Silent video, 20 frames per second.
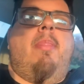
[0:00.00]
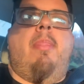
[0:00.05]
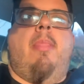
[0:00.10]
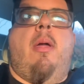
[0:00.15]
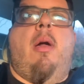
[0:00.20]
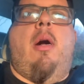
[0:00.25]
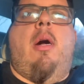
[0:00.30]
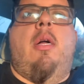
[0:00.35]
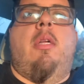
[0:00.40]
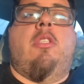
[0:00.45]

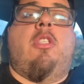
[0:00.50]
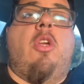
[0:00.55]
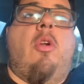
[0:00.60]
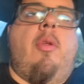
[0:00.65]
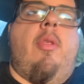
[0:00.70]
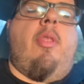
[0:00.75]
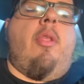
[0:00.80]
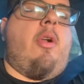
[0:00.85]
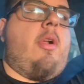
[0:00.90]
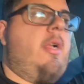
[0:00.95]
uh,
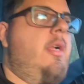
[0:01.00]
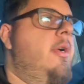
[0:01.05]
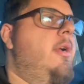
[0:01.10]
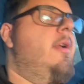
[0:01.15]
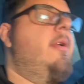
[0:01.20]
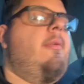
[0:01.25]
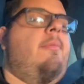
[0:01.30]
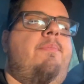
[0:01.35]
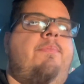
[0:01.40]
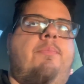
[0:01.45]
during their
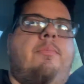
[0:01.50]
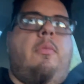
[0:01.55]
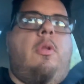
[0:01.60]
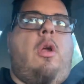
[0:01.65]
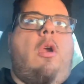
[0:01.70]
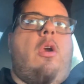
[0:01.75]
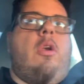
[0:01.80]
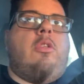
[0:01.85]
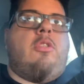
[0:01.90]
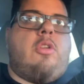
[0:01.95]
cut
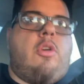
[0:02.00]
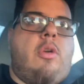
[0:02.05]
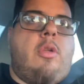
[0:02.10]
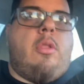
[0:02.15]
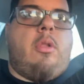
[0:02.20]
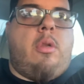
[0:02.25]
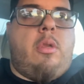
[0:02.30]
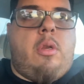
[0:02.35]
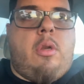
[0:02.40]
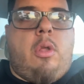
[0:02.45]
or during
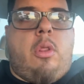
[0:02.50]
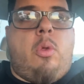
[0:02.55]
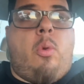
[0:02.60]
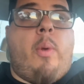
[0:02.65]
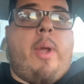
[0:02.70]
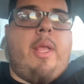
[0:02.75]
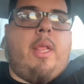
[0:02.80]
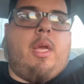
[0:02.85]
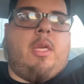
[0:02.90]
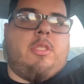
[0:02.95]
the you know their
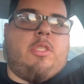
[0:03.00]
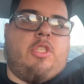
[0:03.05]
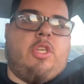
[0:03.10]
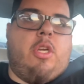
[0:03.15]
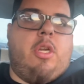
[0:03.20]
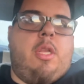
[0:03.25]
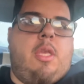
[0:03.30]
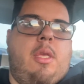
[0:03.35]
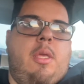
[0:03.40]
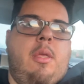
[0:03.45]
weight loss
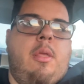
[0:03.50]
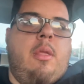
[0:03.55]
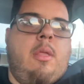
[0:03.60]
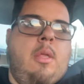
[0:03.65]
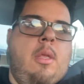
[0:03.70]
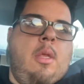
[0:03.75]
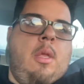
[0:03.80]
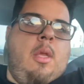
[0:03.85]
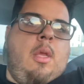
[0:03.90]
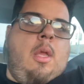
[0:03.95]
journey
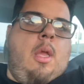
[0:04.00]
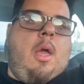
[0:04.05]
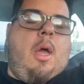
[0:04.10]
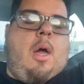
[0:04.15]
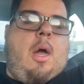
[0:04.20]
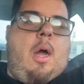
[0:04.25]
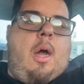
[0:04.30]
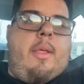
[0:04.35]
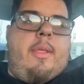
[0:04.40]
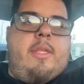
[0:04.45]

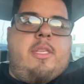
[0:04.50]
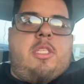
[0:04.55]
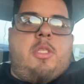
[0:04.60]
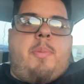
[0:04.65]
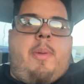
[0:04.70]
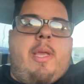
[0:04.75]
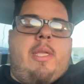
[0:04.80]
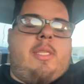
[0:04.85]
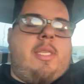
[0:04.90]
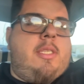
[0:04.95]
uh, they just
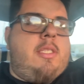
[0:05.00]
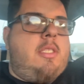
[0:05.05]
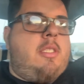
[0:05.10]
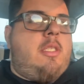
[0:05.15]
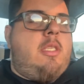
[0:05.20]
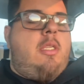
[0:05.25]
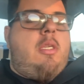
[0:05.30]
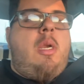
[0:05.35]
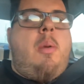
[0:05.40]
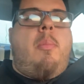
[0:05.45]
pay attention
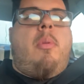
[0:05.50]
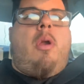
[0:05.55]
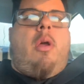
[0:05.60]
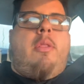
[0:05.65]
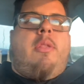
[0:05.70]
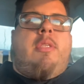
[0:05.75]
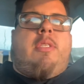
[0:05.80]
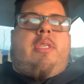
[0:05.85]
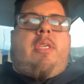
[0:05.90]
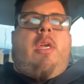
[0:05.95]
to the number on
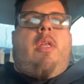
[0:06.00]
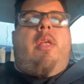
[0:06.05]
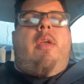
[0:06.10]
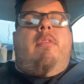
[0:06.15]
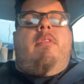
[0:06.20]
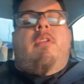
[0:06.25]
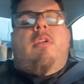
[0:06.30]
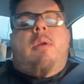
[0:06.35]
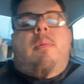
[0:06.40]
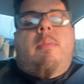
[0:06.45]
the scale. Like if
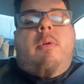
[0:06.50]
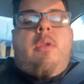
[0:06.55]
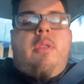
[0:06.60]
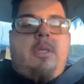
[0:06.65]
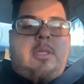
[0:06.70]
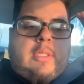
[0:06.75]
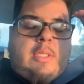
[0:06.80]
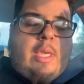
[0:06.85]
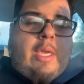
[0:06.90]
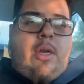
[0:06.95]
the number on the
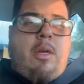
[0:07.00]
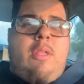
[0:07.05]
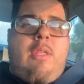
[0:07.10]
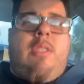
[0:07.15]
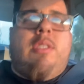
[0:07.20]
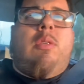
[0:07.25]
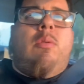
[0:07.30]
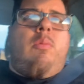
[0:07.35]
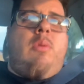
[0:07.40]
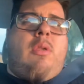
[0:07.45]
scale
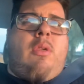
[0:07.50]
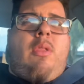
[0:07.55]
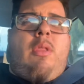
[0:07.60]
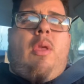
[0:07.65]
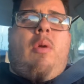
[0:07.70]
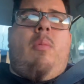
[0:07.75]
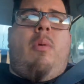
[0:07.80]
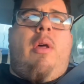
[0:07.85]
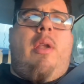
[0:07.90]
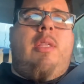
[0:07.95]
isn't where they
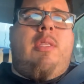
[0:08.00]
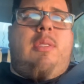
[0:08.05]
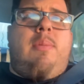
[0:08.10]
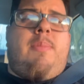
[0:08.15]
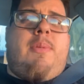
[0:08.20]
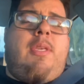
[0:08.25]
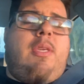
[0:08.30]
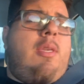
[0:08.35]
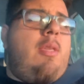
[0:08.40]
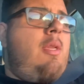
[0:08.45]
want it to
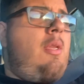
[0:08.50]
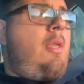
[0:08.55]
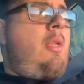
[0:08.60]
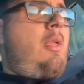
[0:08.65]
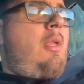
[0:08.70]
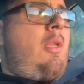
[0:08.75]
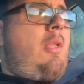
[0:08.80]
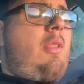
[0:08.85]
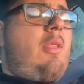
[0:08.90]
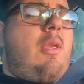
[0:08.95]
be,
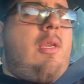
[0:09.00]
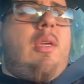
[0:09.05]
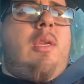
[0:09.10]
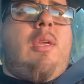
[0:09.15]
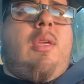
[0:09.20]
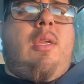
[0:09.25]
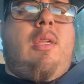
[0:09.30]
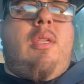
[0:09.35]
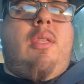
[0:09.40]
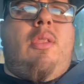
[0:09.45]

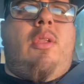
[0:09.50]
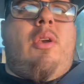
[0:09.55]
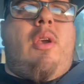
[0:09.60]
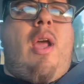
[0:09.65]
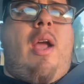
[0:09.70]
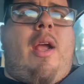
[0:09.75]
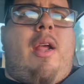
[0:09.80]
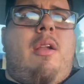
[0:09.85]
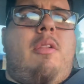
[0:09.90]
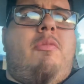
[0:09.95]
then they're
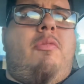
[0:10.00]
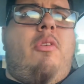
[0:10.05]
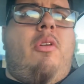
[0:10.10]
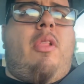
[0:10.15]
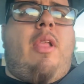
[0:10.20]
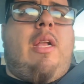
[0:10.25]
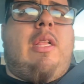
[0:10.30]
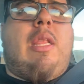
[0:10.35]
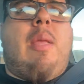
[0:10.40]
not gonna feel like they